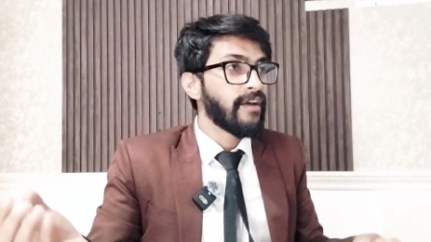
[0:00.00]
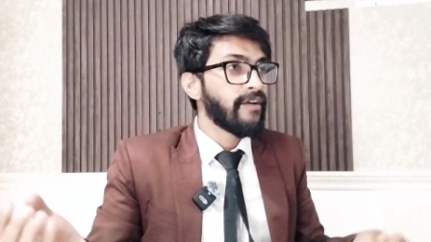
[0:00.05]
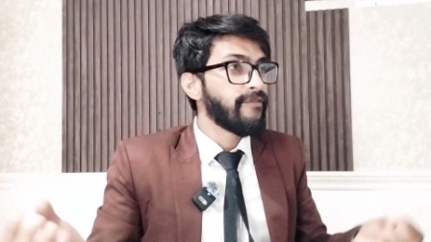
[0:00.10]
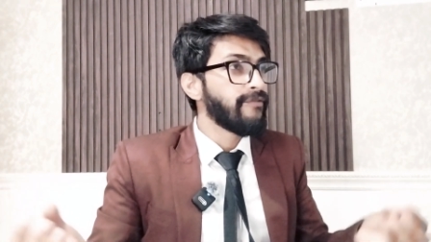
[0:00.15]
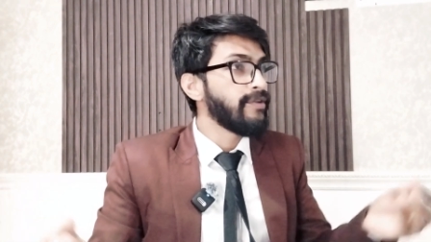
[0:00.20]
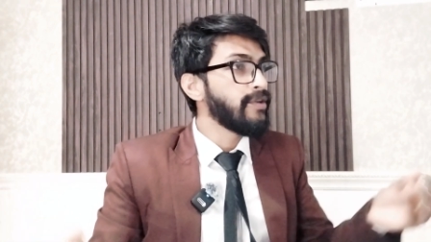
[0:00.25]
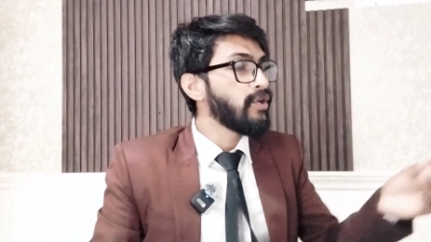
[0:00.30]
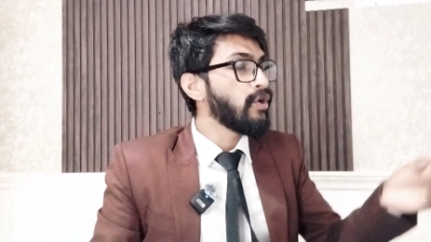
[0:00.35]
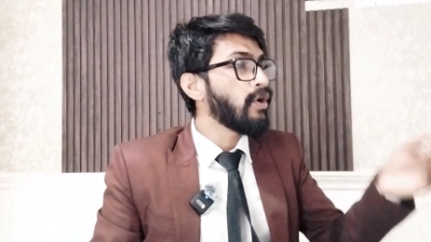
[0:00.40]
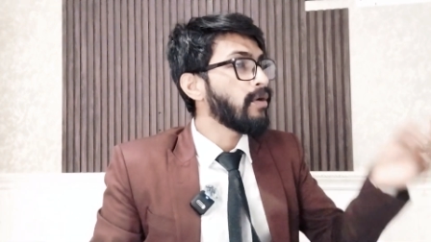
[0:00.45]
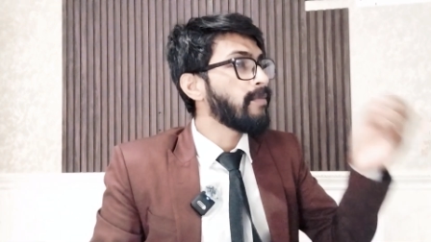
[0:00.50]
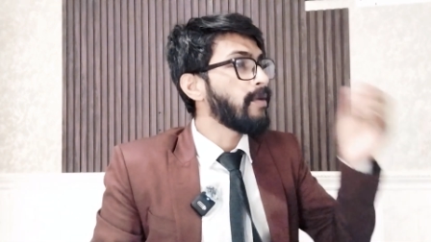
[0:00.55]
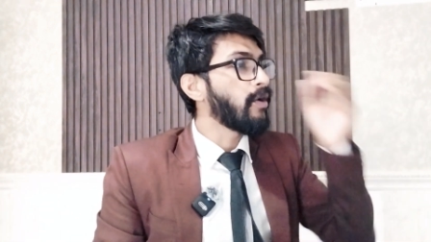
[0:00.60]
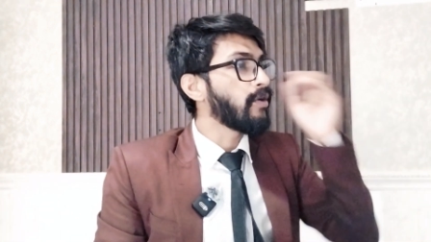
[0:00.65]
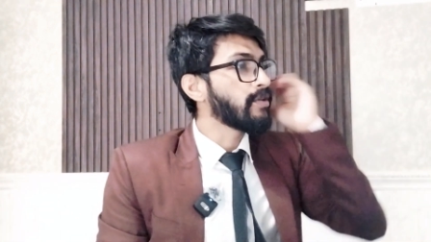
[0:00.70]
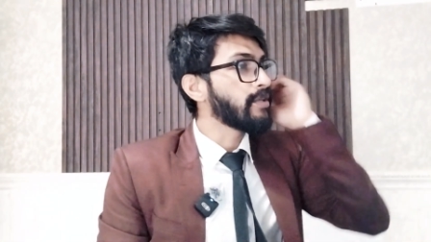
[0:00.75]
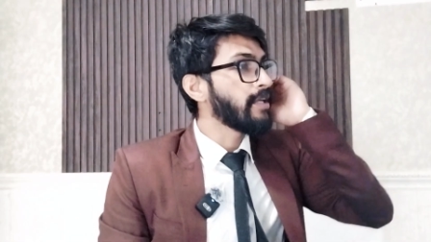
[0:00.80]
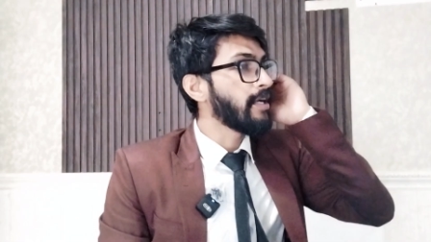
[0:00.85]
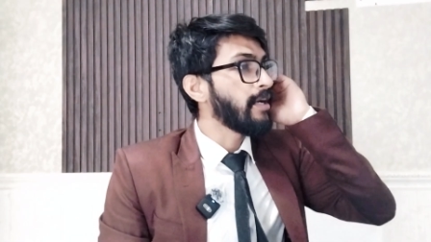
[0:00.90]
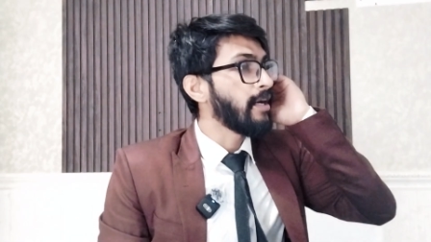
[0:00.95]
We know
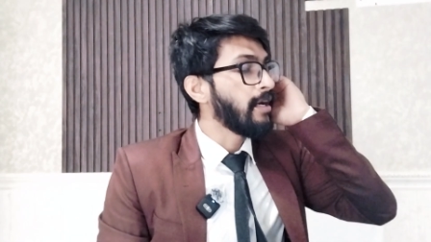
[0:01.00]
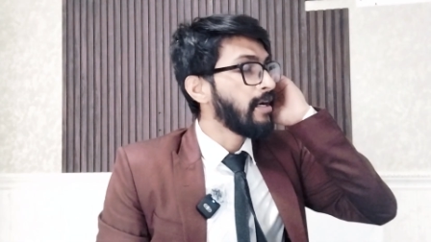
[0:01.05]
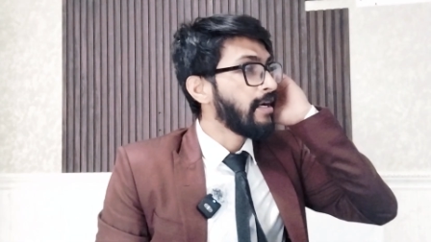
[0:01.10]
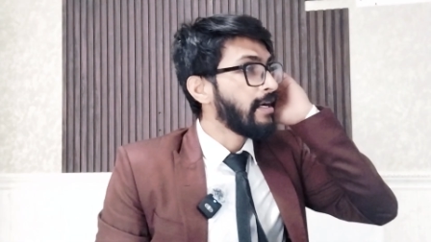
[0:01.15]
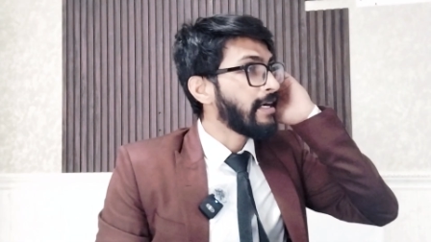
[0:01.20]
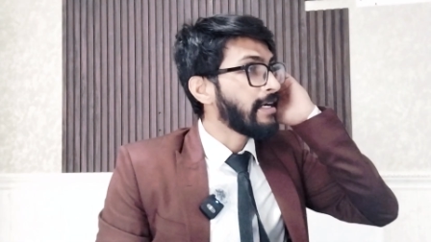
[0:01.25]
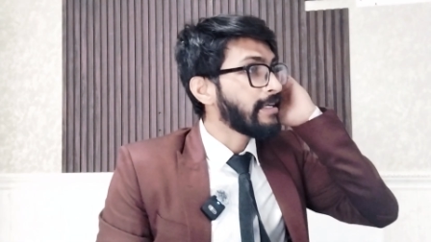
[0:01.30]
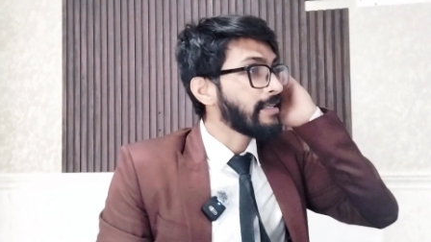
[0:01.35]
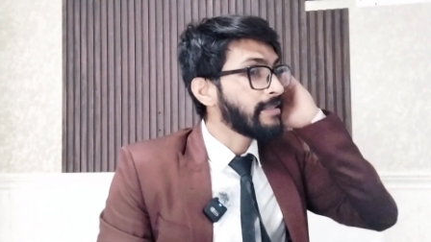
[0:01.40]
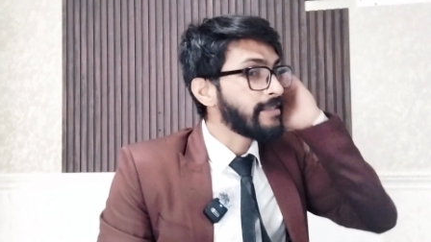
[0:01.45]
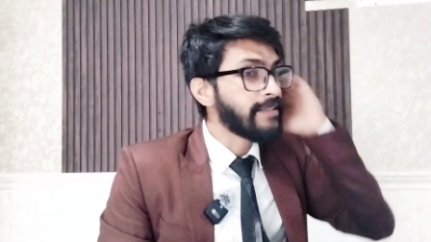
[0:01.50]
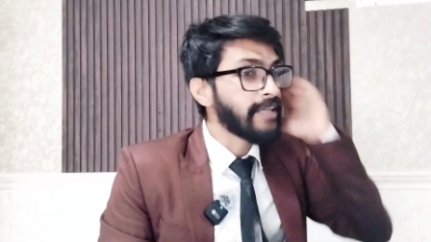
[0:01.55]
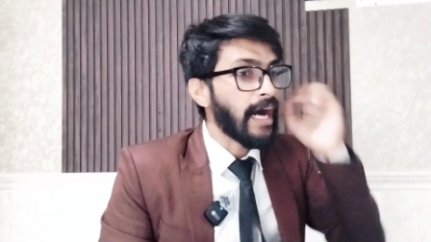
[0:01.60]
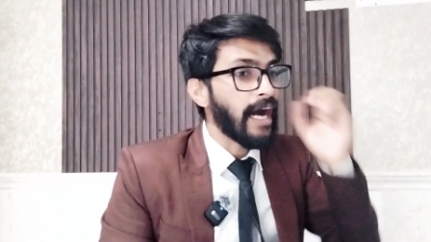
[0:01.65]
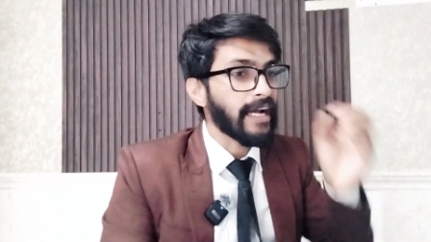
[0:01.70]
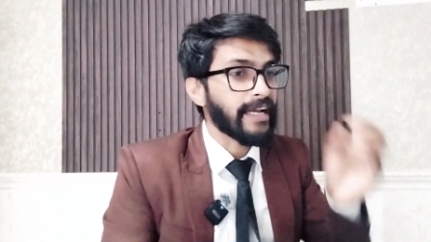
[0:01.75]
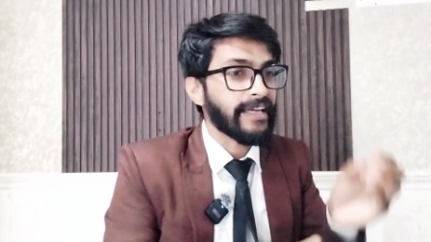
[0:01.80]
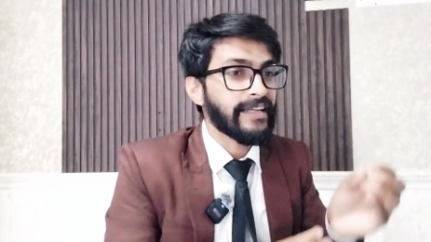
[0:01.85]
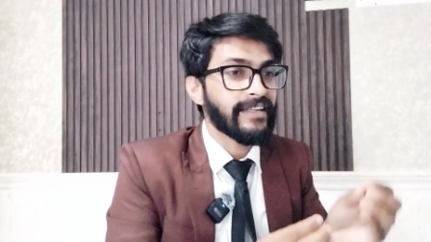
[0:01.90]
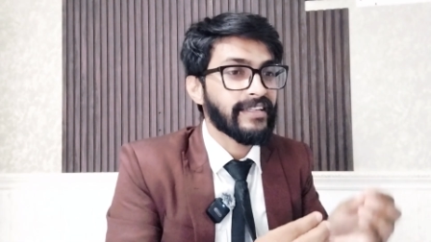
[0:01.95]
about the
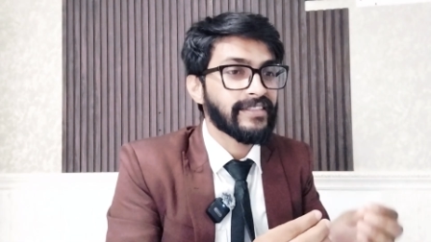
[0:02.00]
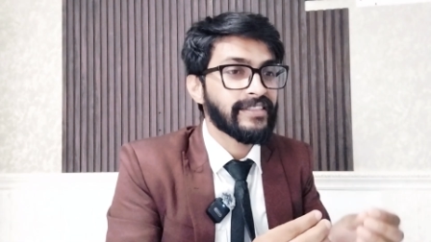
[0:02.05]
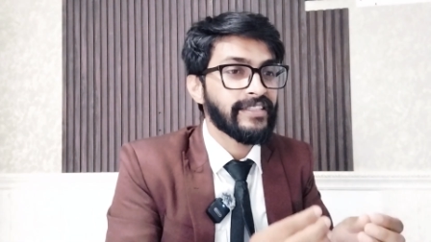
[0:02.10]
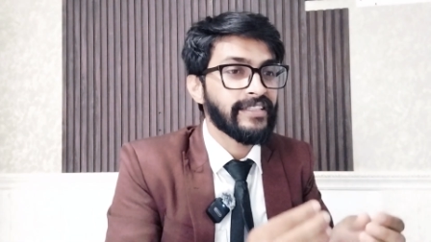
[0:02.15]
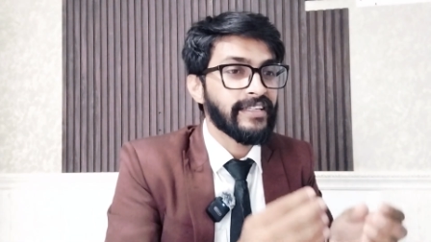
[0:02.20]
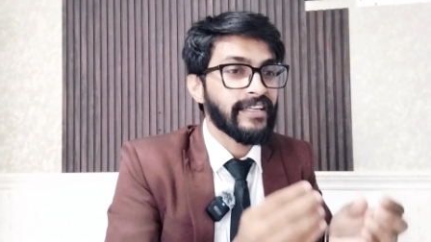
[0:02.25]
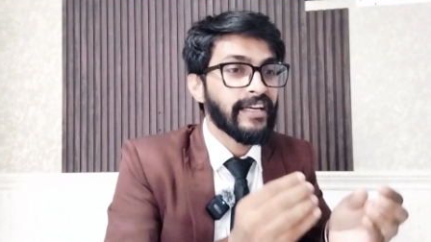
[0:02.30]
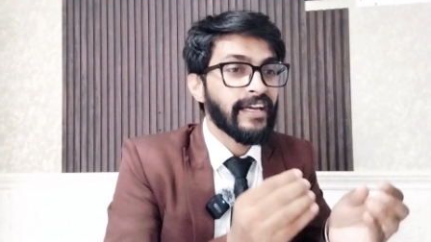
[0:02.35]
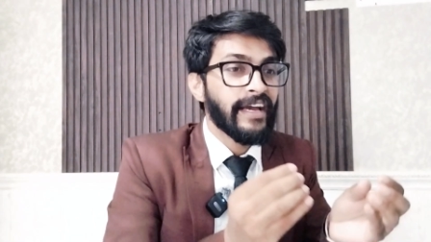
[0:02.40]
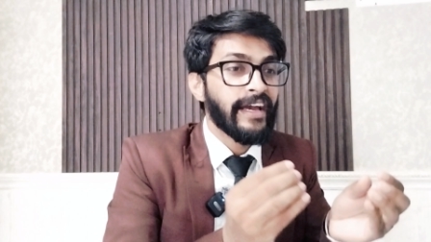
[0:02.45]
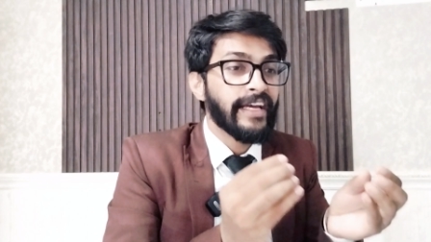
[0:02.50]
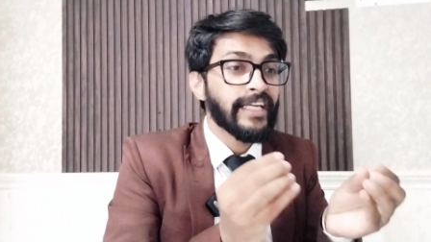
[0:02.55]
dark energy